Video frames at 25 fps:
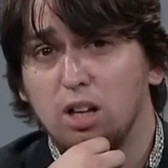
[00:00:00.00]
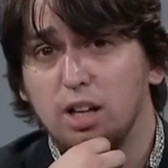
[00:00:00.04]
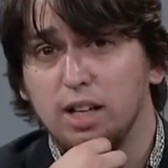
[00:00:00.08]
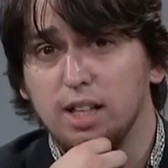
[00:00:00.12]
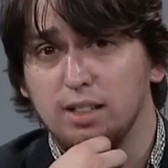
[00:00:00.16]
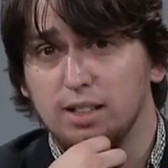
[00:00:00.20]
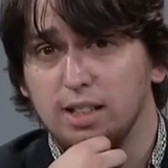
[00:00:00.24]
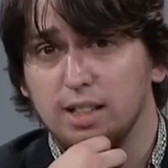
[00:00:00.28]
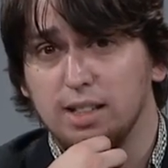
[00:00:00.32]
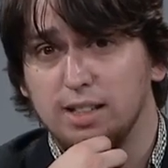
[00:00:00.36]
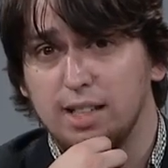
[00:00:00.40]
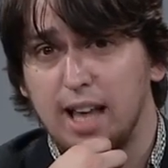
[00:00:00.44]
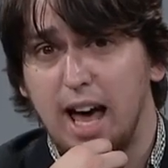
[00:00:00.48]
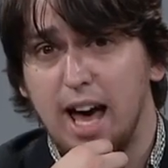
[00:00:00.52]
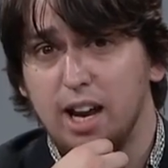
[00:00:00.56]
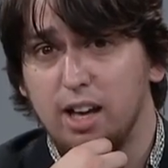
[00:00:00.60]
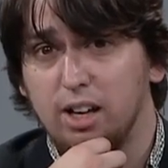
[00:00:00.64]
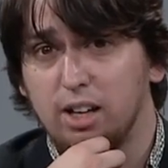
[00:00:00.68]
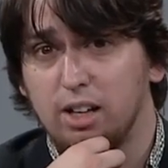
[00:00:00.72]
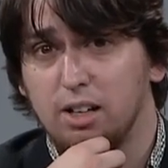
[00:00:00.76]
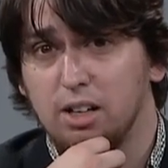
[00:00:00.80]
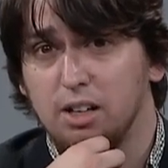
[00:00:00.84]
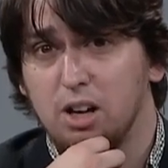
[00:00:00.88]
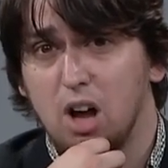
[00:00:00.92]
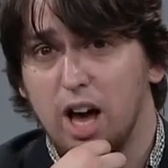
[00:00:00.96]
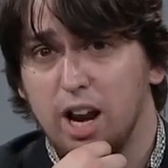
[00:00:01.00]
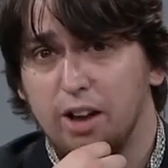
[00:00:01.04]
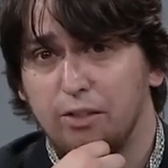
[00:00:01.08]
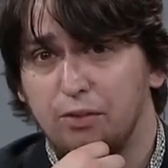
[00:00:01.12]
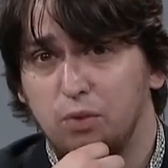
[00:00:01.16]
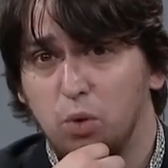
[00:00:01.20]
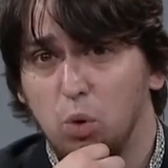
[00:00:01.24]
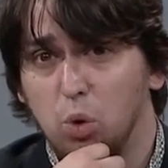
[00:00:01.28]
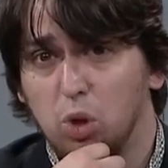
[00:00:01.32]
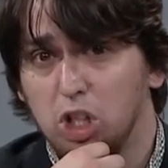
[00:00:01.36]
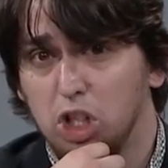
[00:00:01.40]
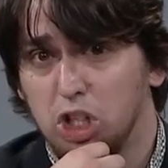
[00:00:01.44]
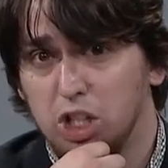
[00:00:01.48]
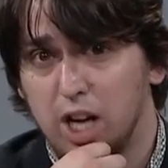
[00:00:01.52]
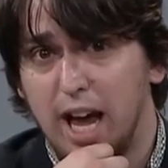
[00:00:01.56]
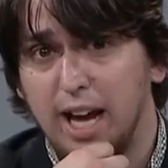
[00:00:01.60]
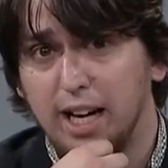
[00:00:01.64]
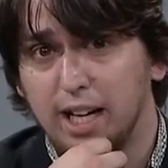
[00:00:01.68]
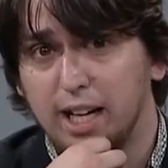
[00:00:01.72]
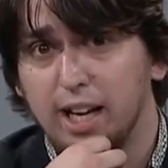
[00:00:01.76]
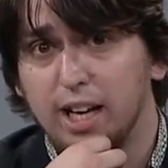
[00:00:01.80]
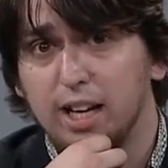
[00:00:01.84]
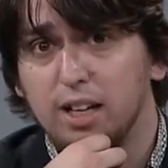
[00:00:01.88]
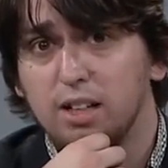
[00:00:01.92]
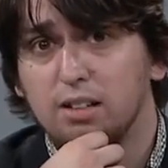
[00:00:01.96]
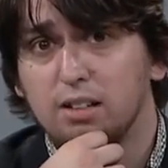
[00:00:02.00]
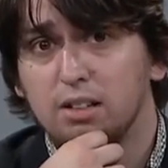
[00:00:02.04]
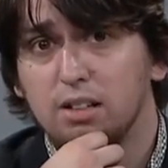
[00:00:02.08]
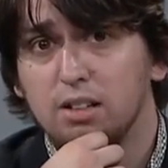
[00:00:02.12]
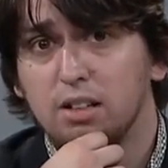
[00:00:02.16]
Is that not a foolish idea?